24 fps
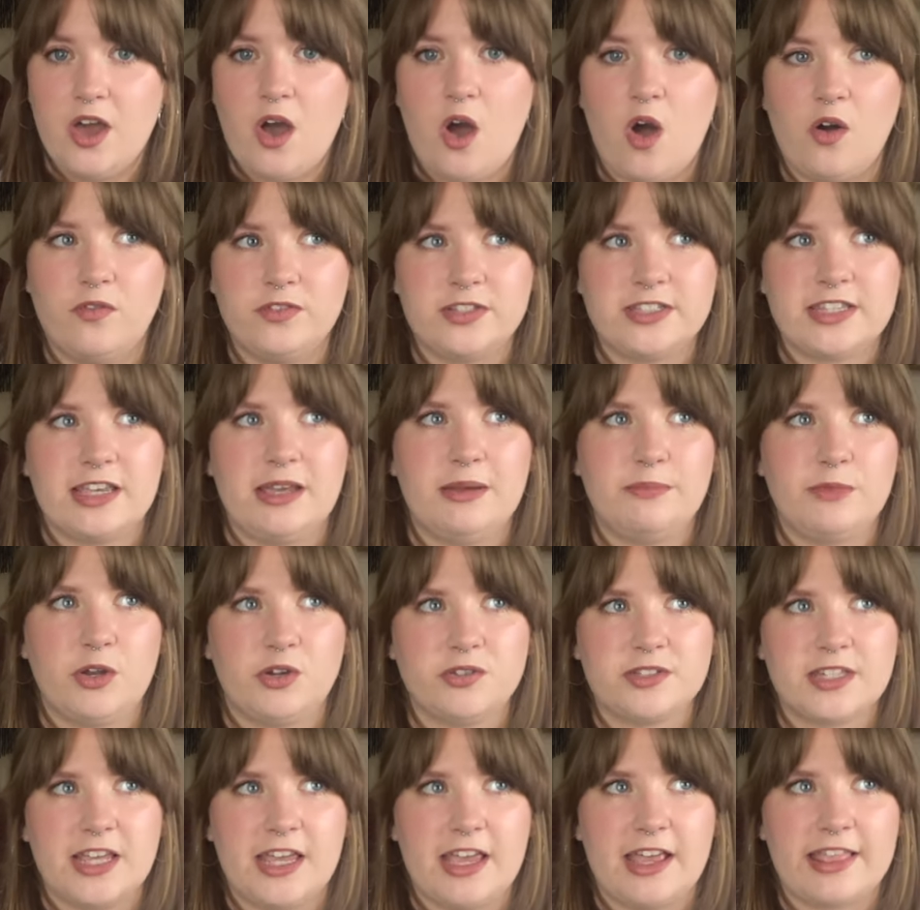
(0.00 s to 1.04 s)
Obviously, I'm
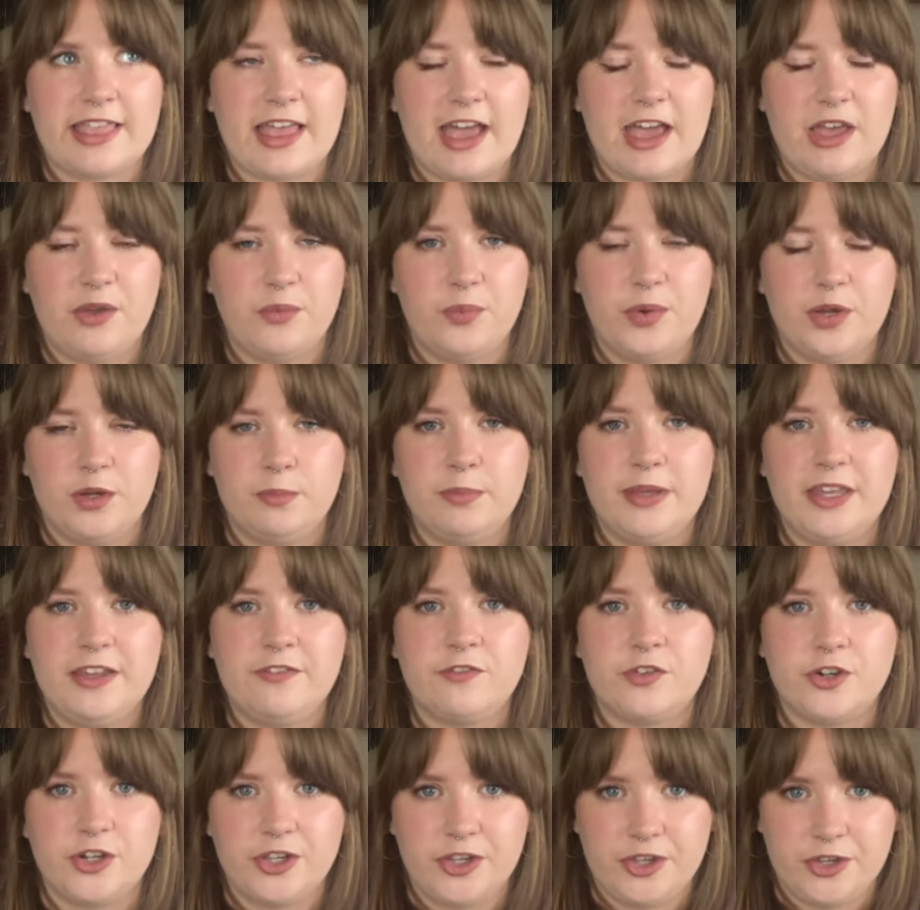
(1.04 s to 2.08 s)
not saying that it will be
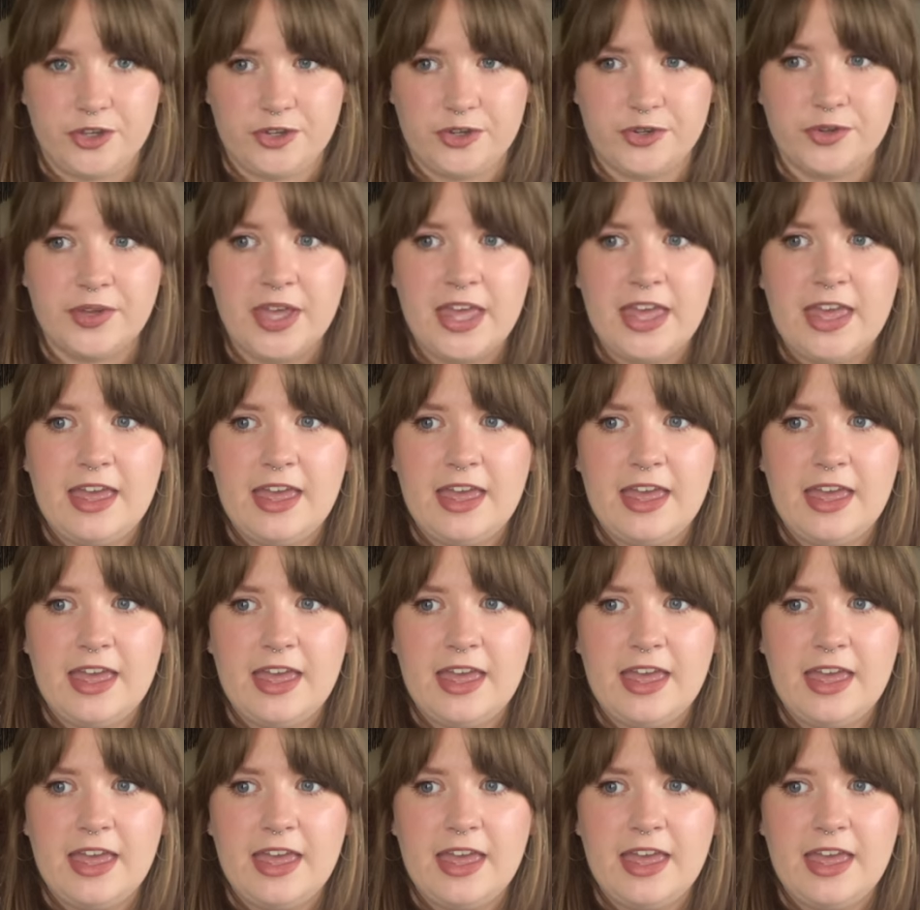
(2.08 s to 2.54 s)
for you.